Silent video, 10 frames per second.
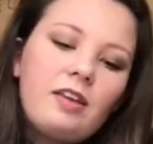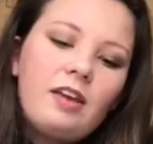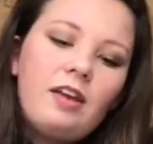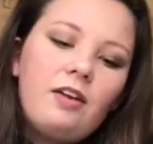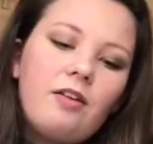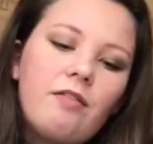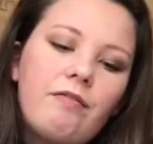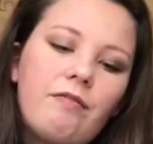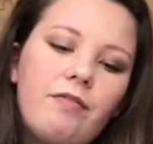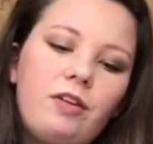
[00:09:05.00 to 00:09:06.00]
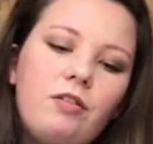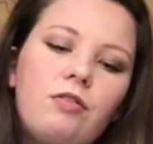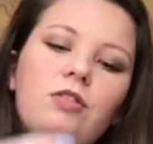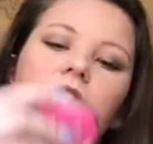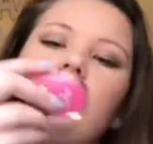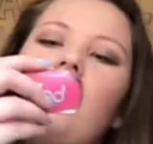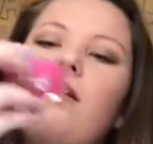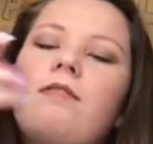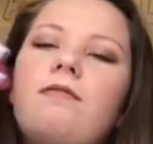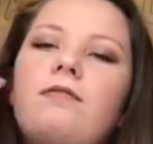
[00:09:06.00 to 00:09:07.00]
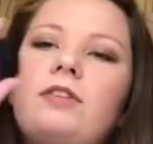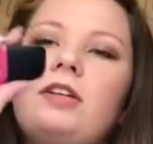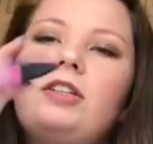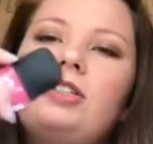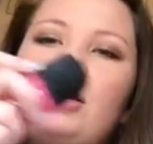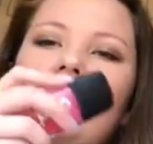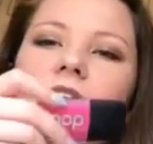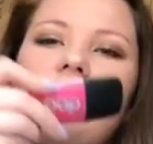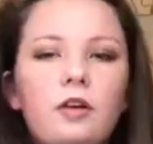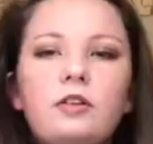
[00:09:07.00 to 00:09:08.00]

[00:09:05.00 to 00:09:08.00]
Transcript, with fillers: In Fuchsia Freesia.